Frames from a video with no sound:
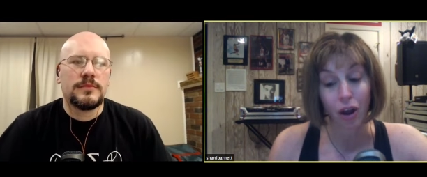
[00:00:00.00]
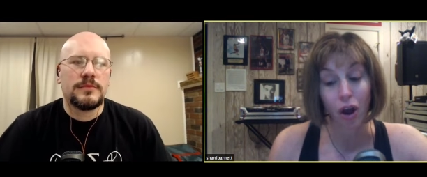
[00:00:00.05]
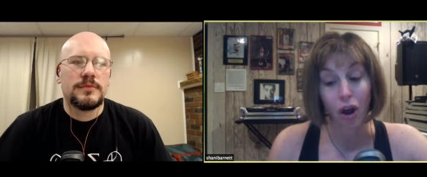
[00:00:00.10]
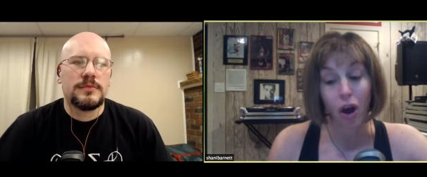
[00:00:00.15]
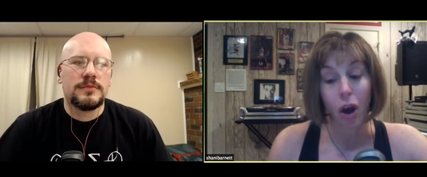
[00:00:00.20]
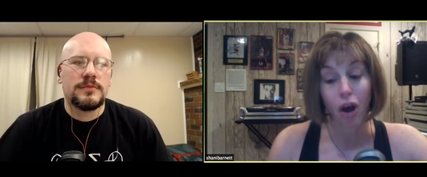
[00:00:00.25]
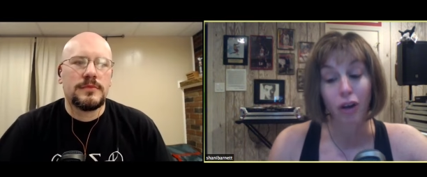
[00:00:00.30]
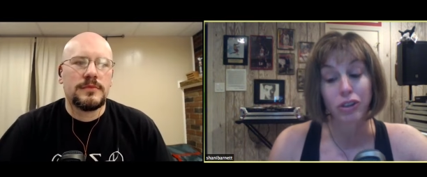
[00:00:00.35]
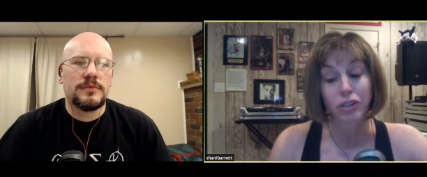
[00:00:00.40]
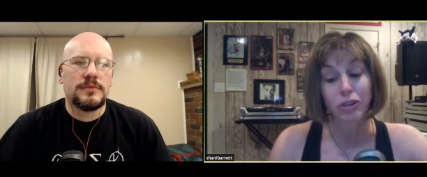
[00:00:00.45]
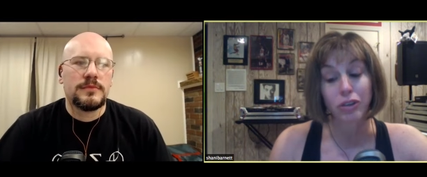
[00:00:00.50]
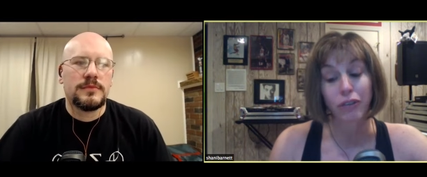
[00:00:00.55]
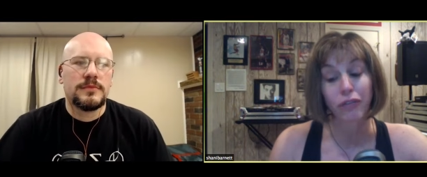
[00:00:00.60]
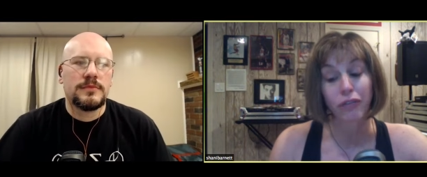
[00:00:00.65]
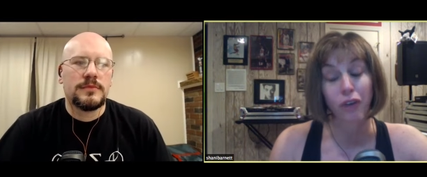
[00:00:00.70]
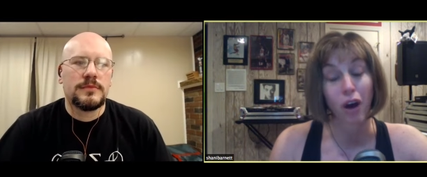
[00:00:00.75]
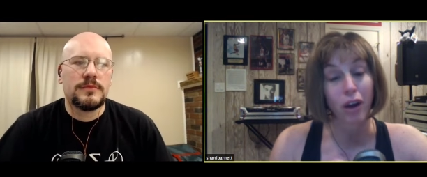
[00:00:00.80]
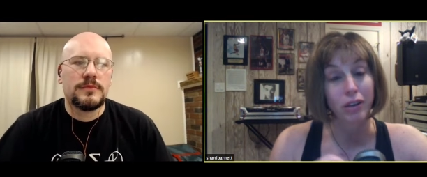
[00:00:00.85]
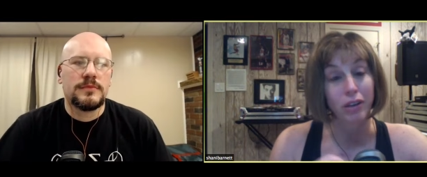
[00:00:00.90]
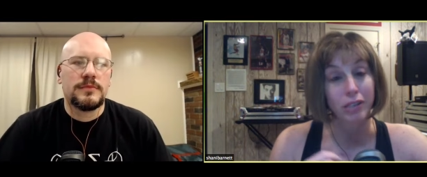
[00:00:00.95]
Speaker 1: also
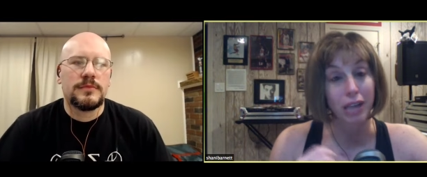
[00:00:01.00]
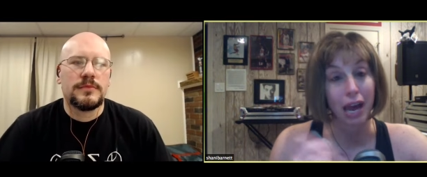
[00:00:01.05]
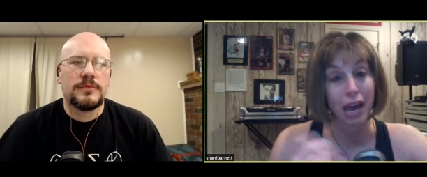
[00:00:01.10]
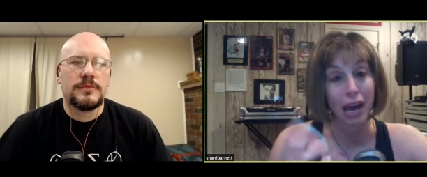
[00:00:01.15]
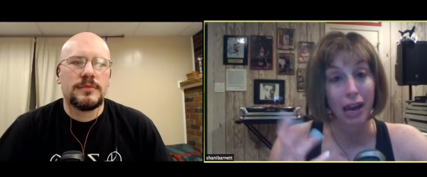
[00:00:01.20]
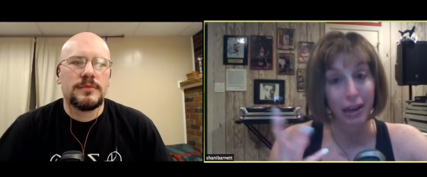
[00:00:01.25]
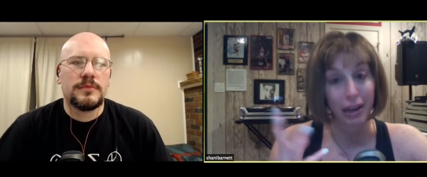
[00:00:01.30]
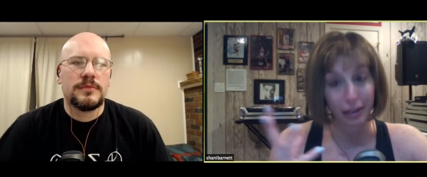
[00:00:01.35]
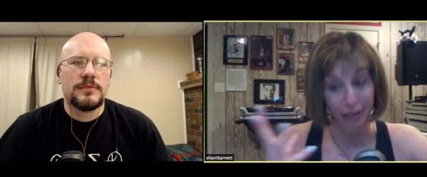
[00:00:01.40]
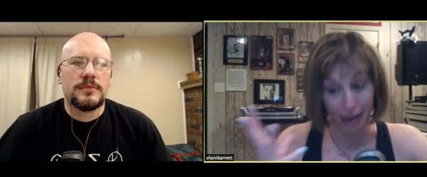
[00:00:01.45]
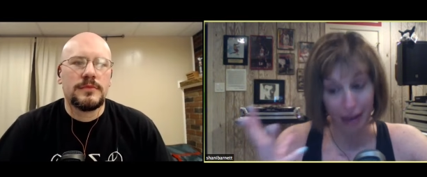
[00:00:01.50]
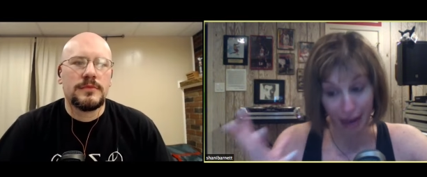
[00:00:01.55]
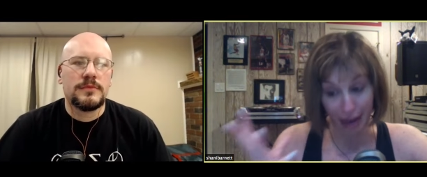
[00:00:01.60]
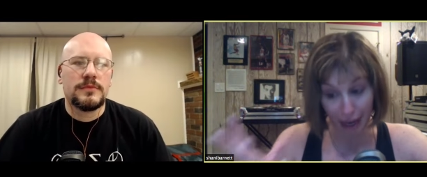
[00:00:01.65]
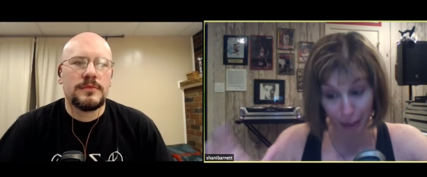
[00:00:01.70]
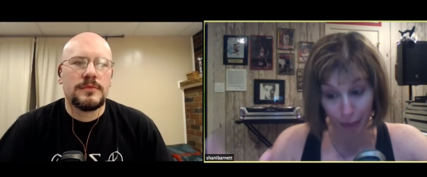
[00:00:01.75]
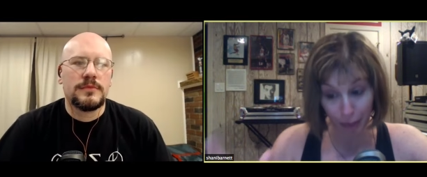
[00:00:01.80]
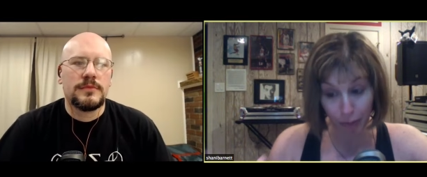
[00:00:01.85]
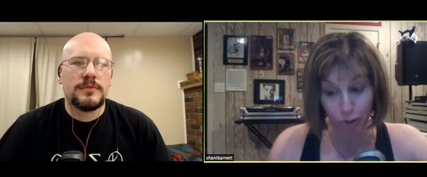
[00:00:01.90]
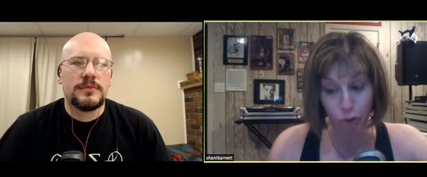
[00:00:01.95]
falls on
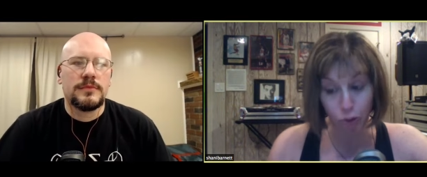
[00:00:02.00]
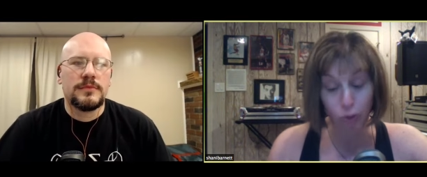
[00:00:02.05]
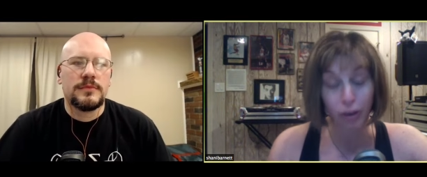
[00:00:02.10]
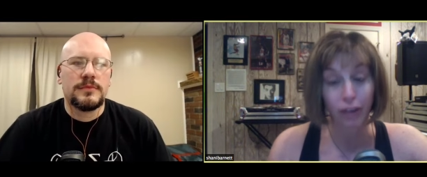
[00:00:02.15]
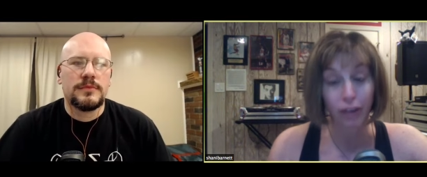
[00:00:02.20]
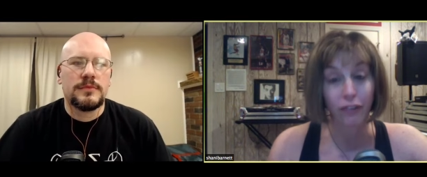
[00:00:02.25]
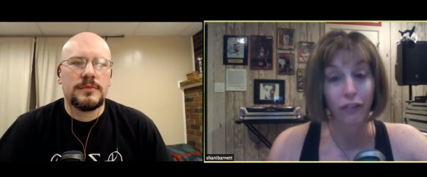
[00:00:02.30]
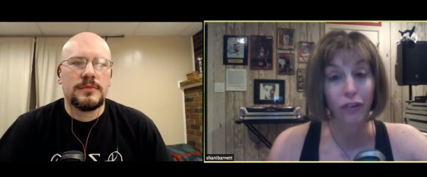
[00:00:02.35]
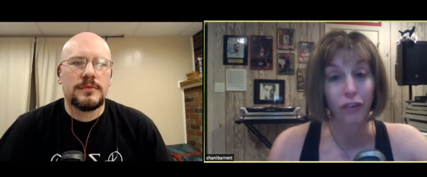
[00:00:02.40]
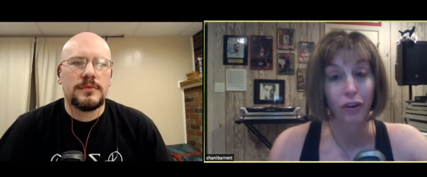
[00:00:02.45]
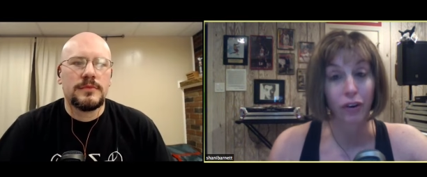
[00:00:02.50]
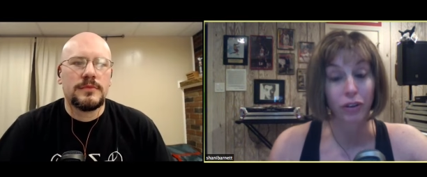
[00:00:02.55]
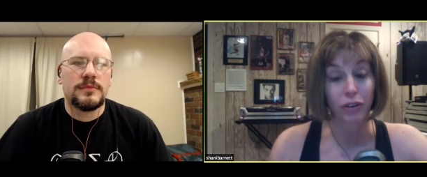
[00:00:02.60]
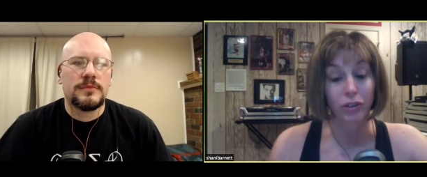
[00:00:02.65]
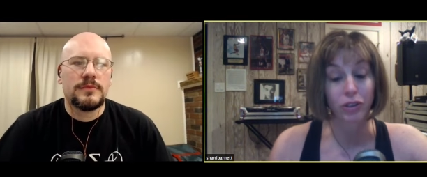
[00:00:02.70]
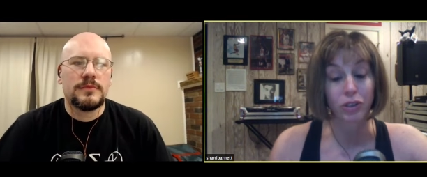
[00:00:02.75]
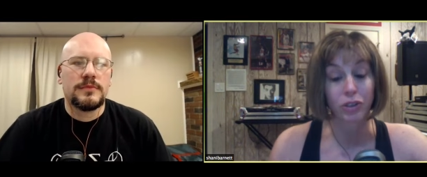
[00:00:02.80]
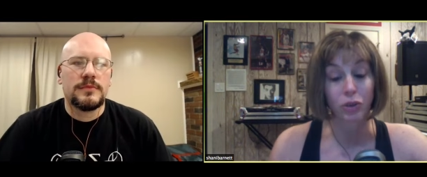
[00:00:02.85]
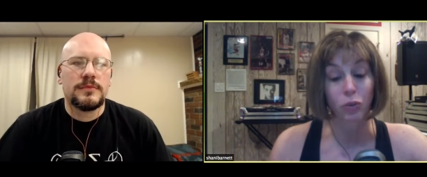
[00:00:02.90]
April 21st,